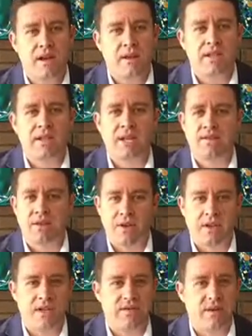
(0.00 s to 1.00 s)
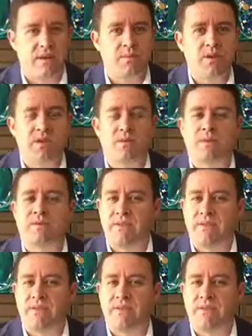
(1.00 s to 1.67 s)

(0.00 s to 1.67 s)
Let's say for ease of numbers, you want